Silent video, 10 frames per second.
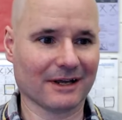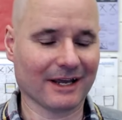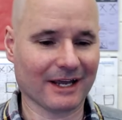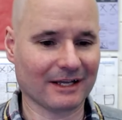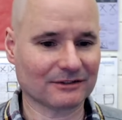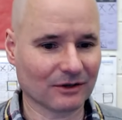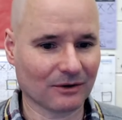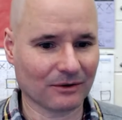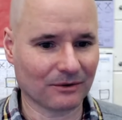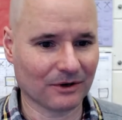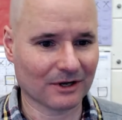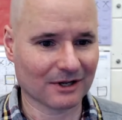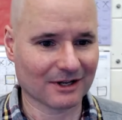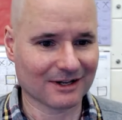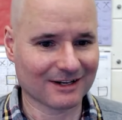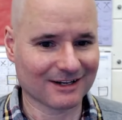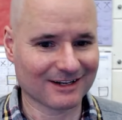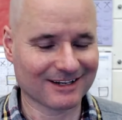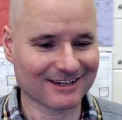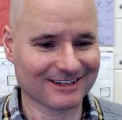And so,
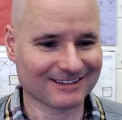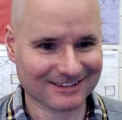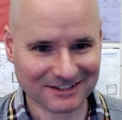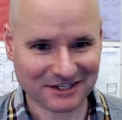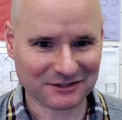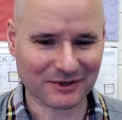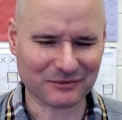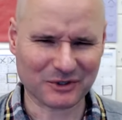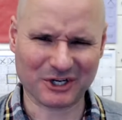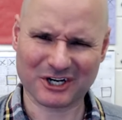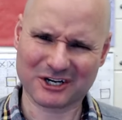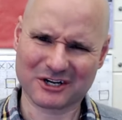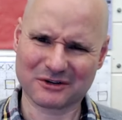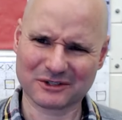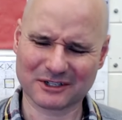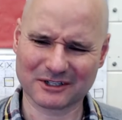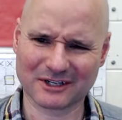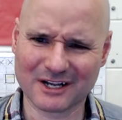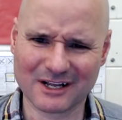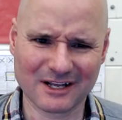see, that's what we're
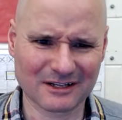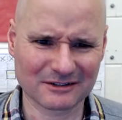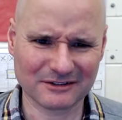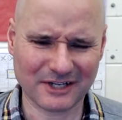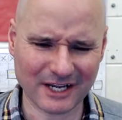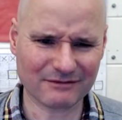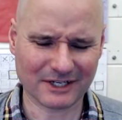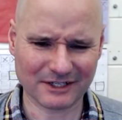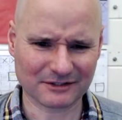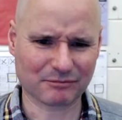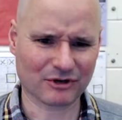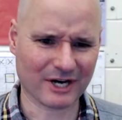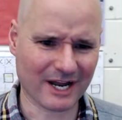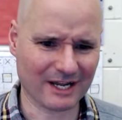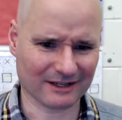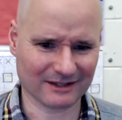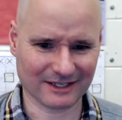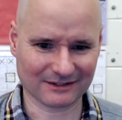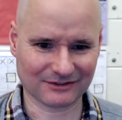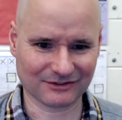David is praying
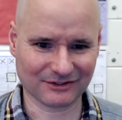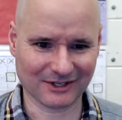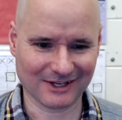this.